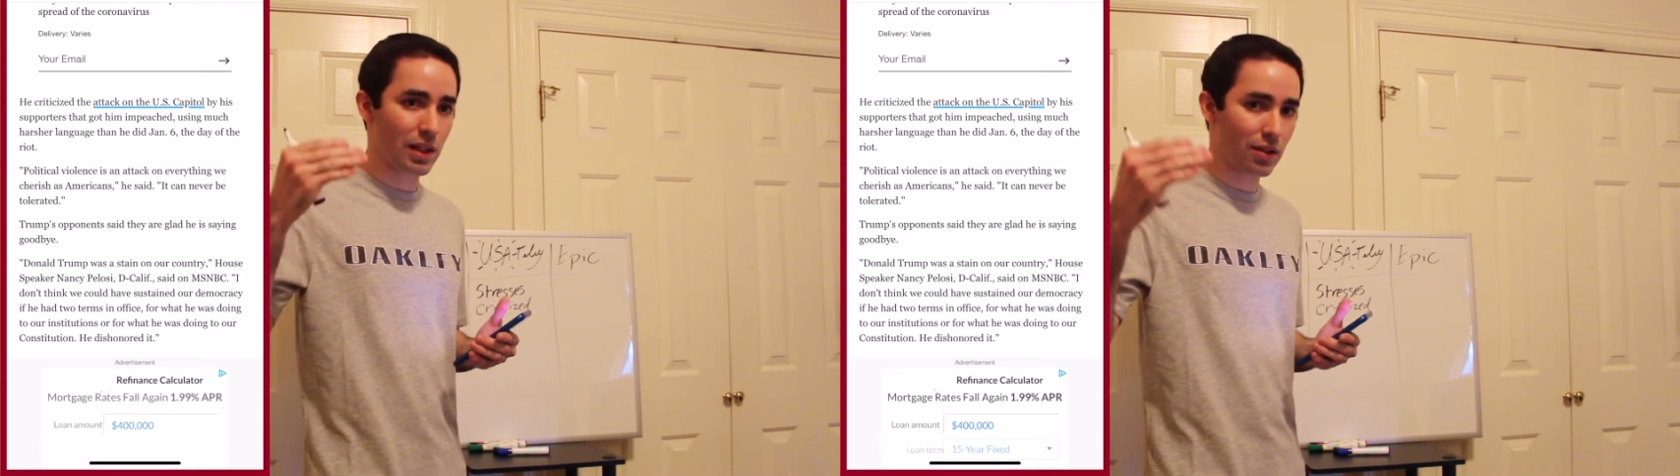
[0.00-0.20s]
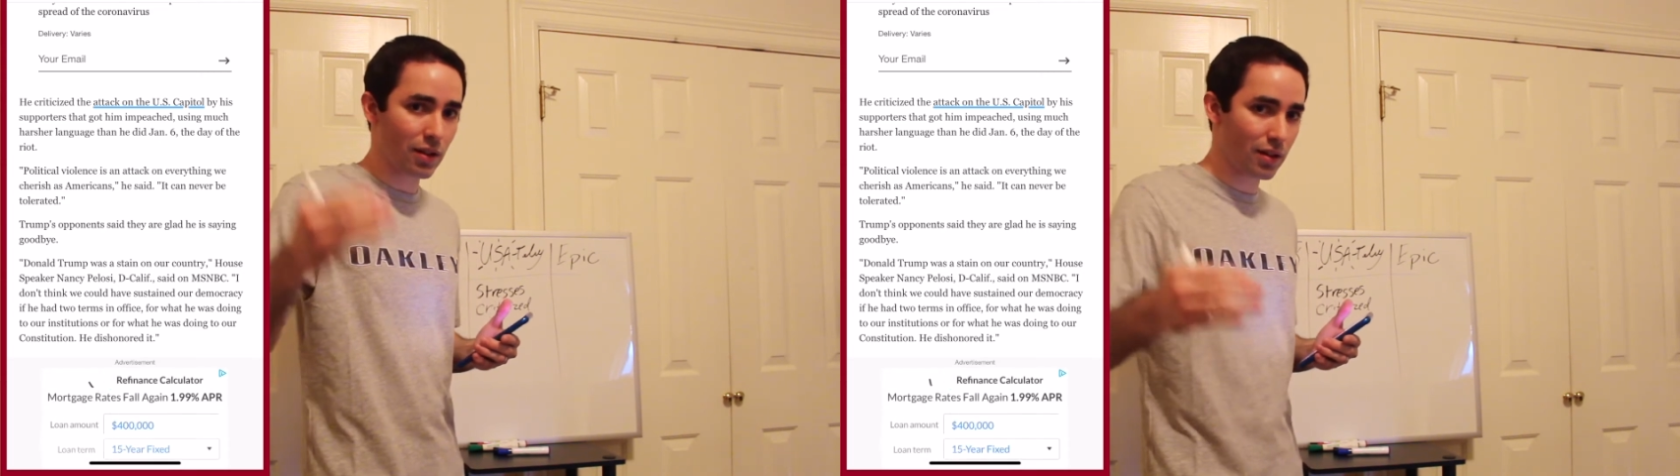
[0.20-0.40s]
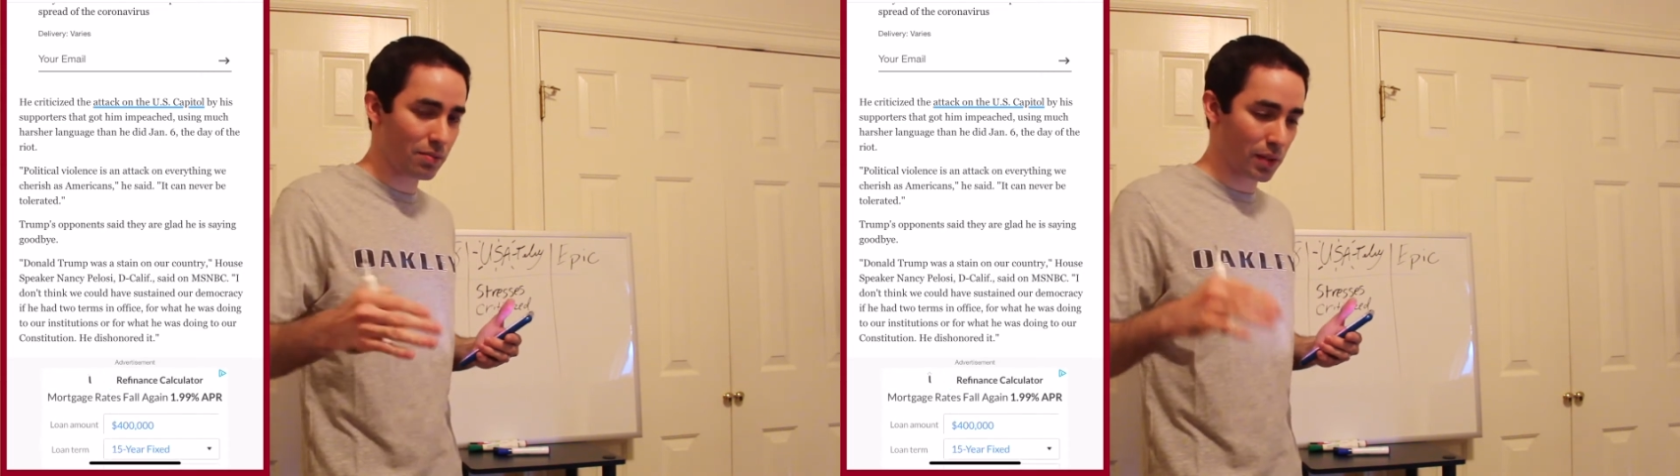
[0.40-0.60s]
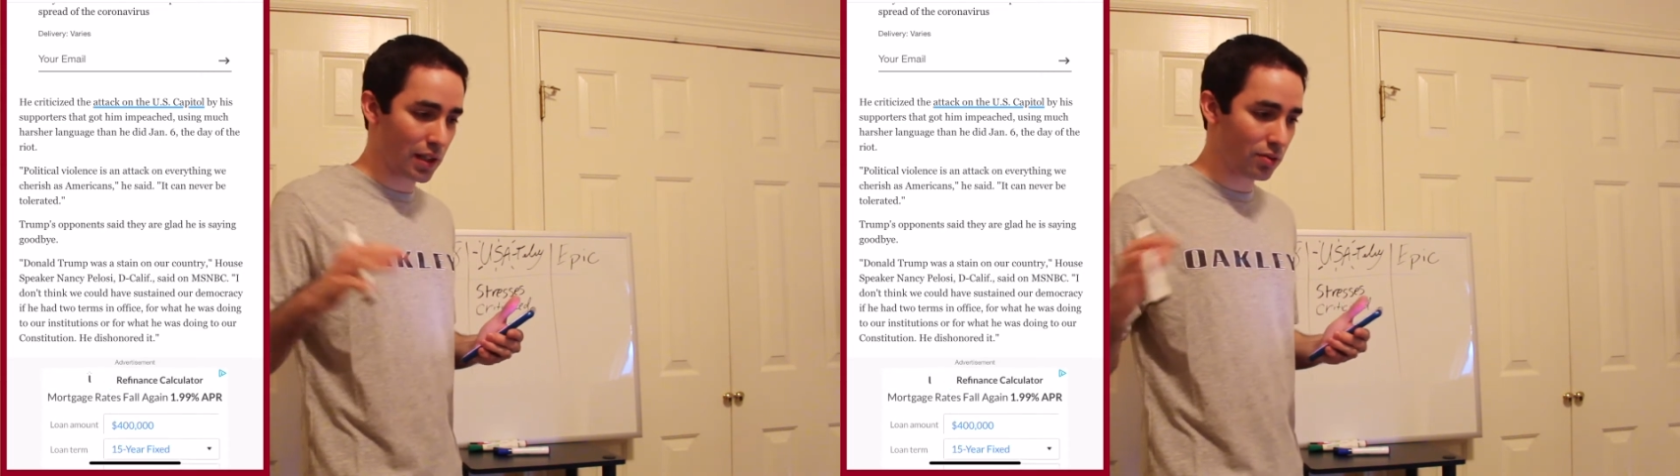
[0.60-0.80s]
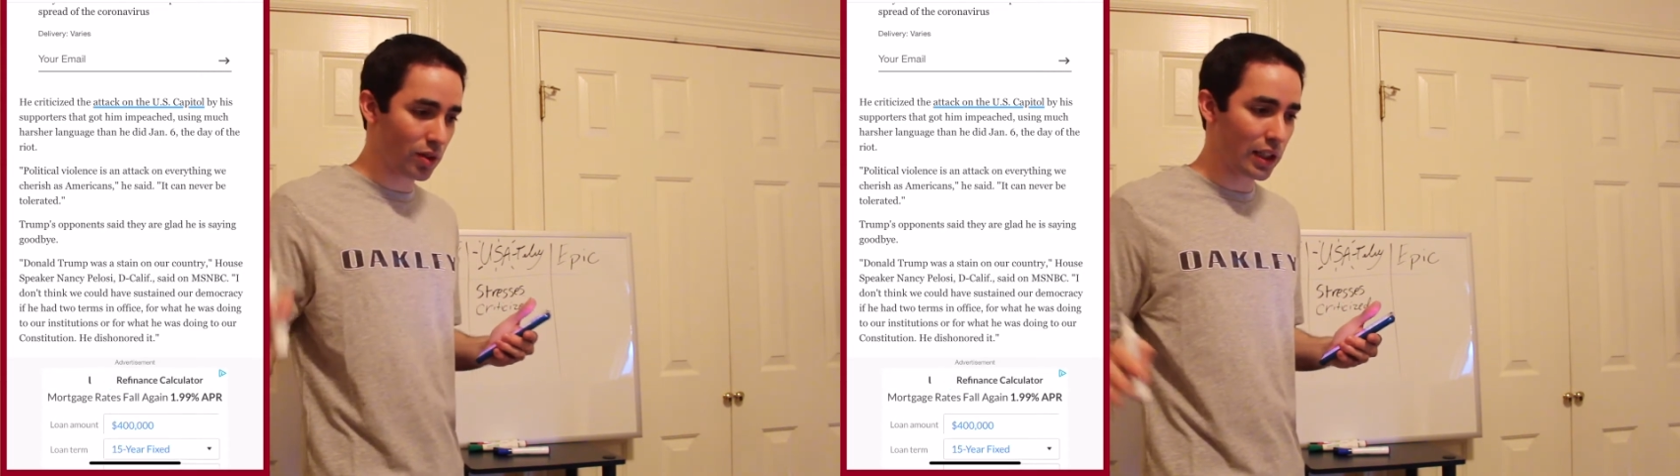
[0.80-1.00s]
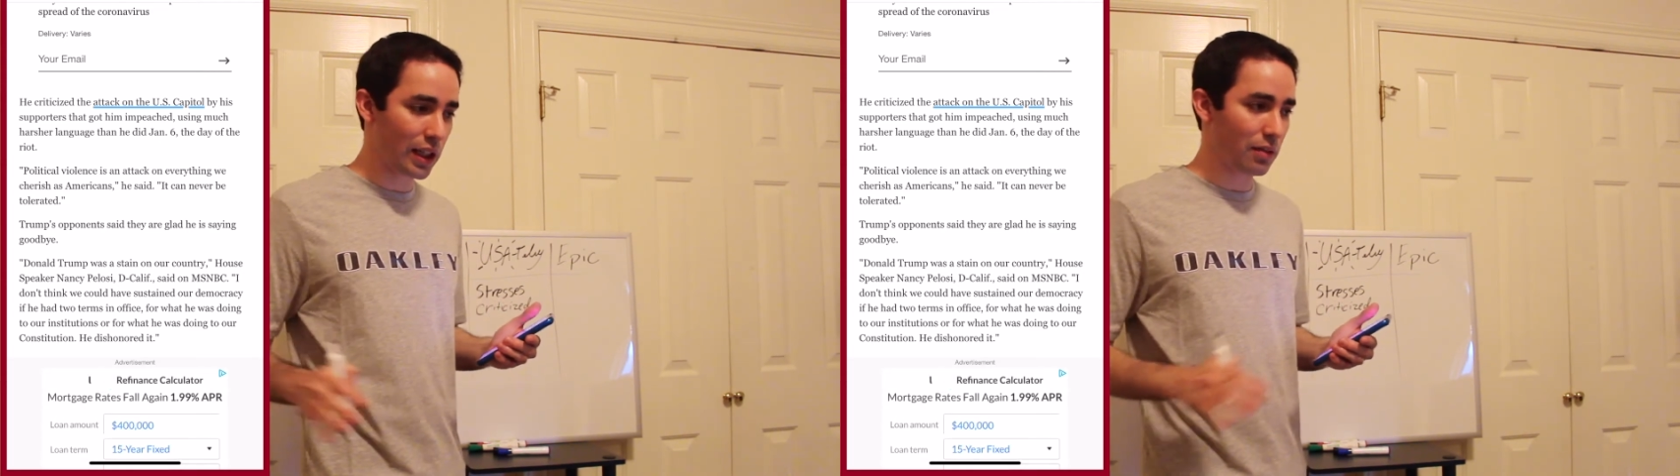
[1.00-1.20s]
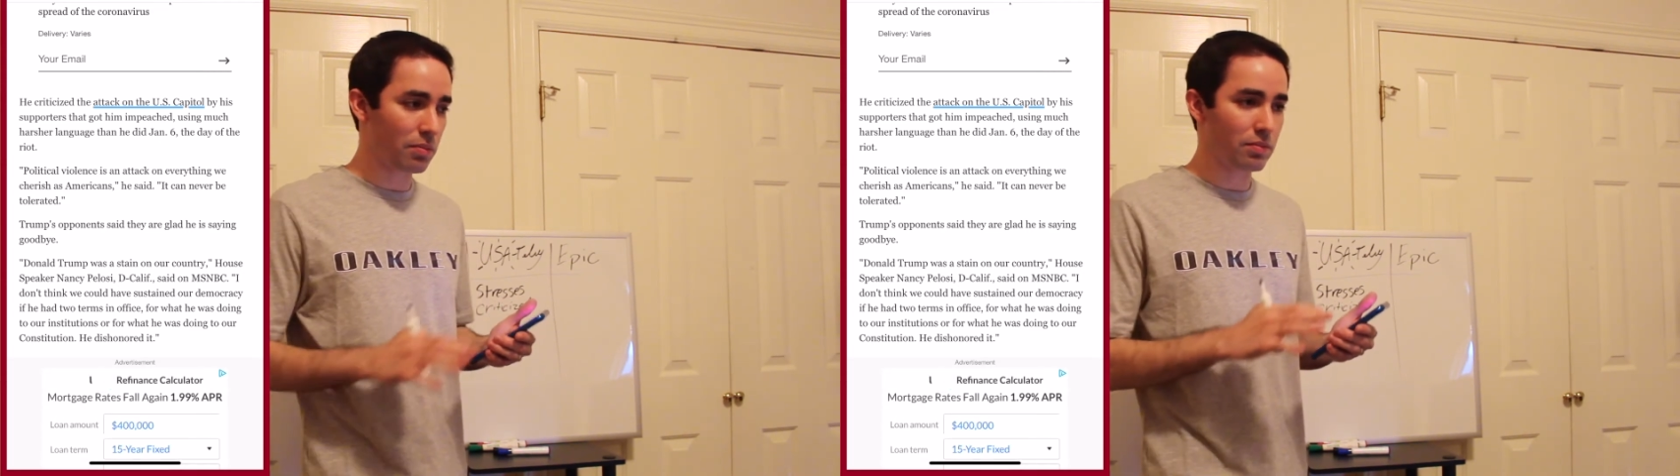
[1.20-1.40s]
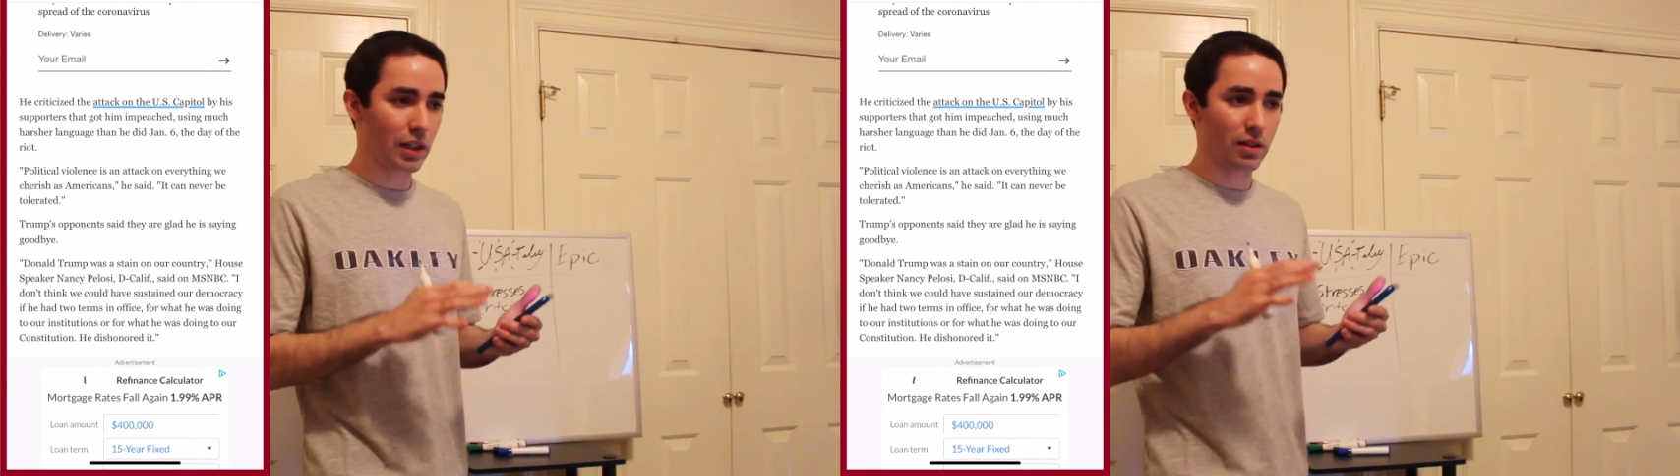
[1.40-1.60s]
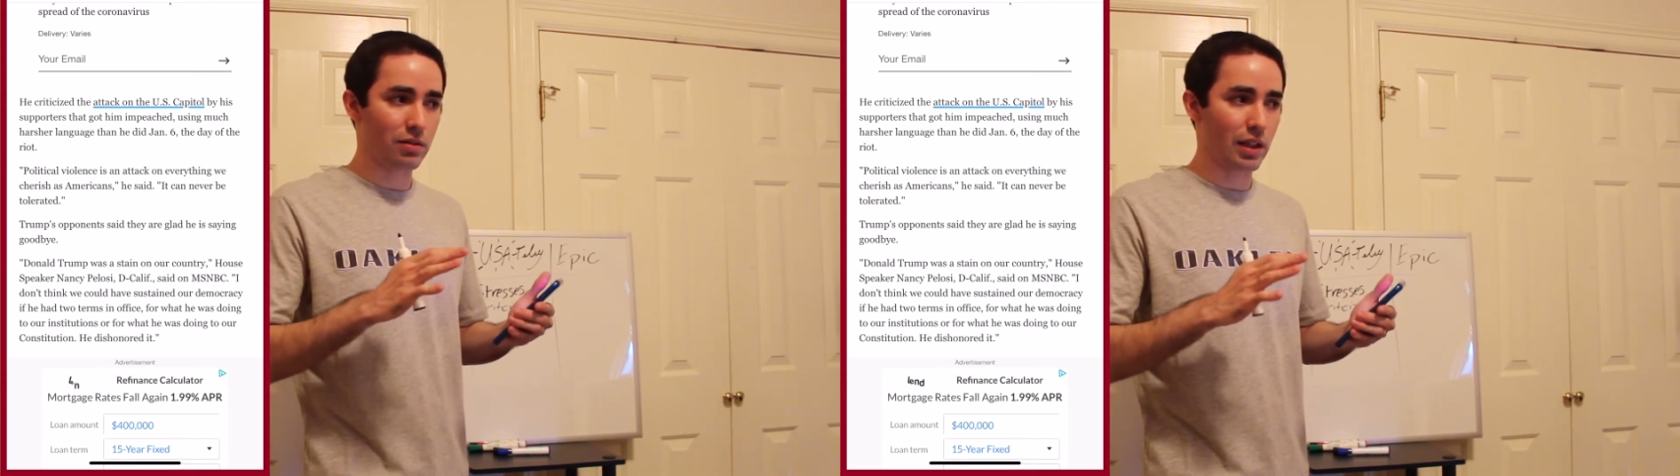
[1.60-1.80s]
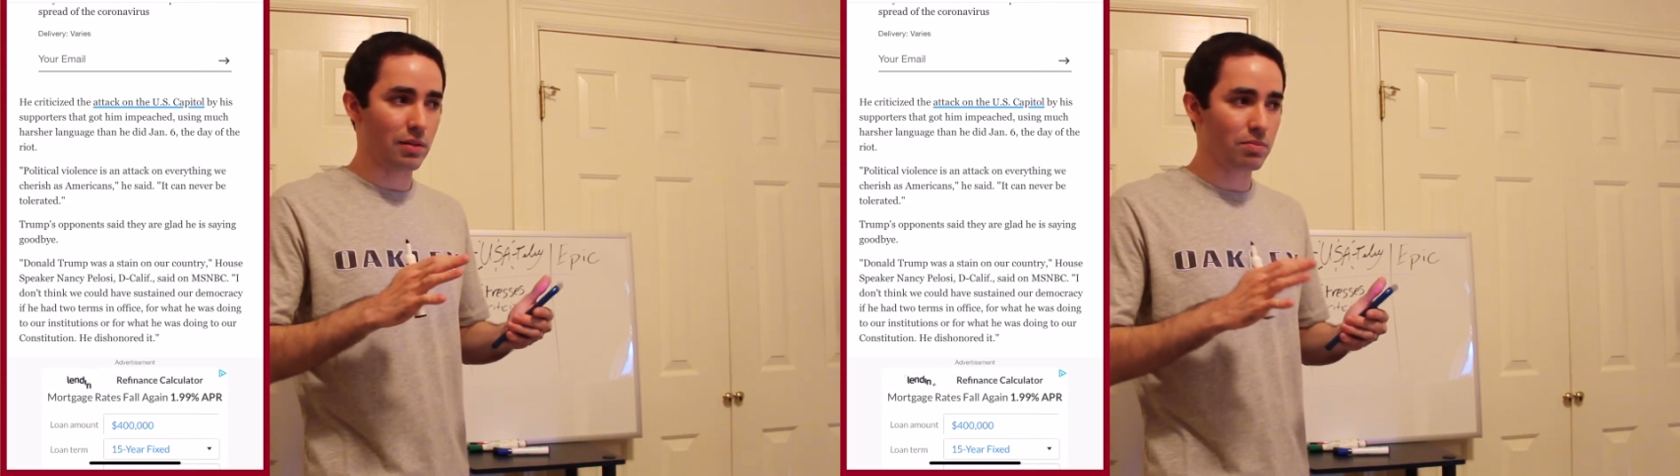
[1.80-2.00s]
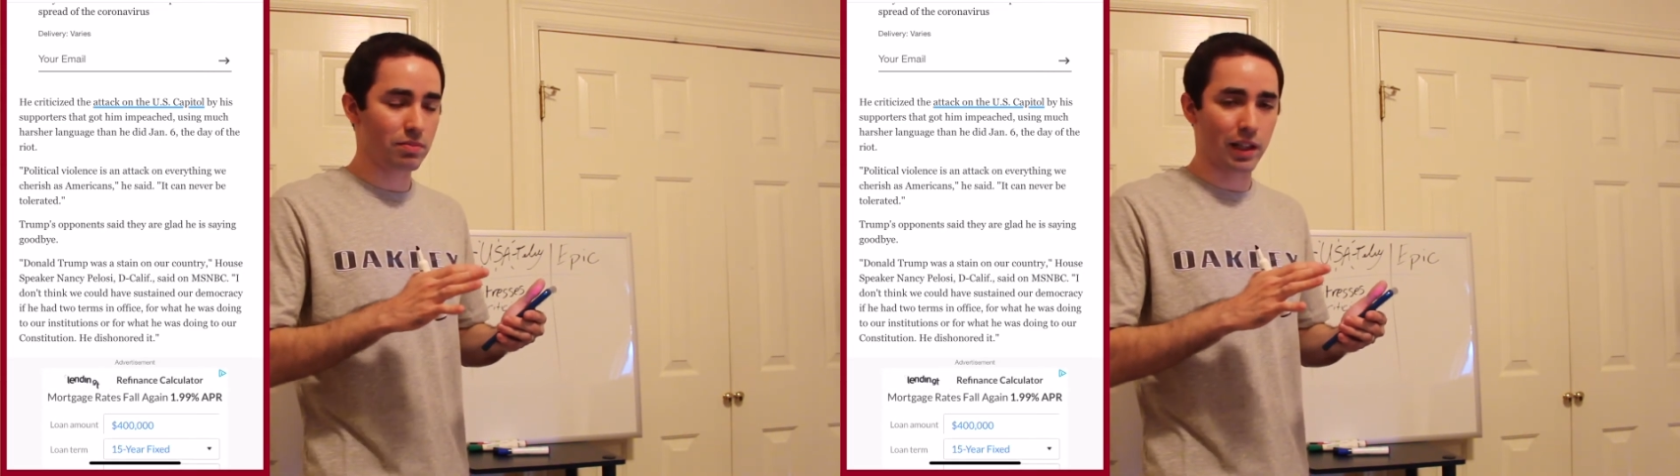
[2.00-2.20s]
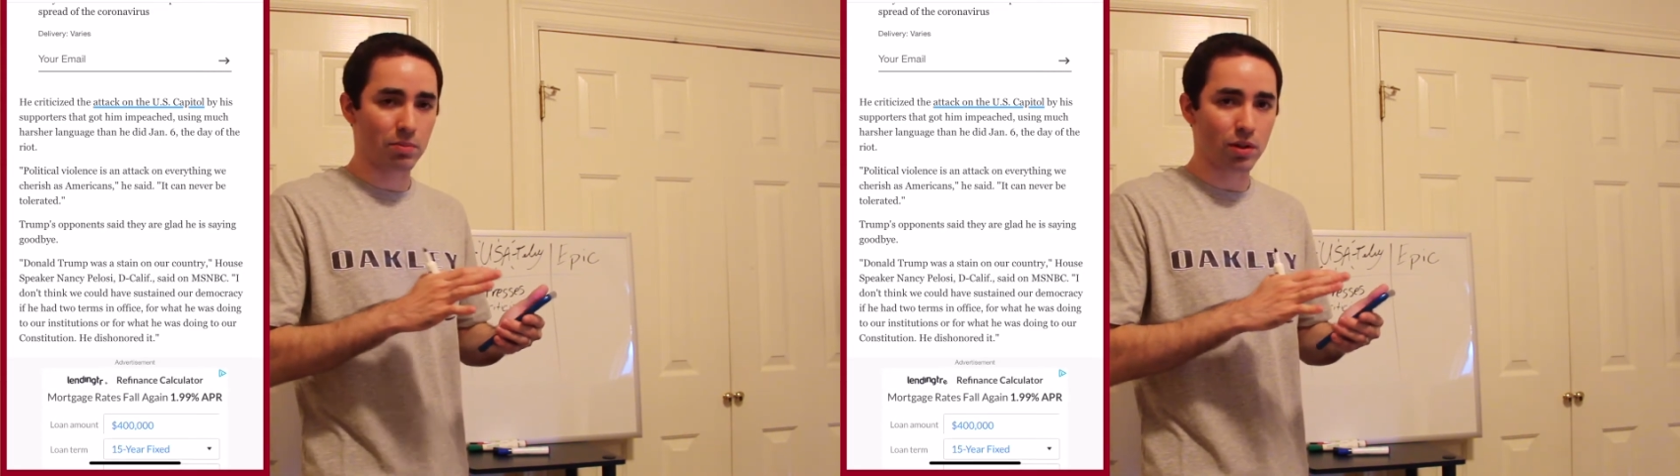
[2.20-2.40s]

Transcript: heard peacefully and like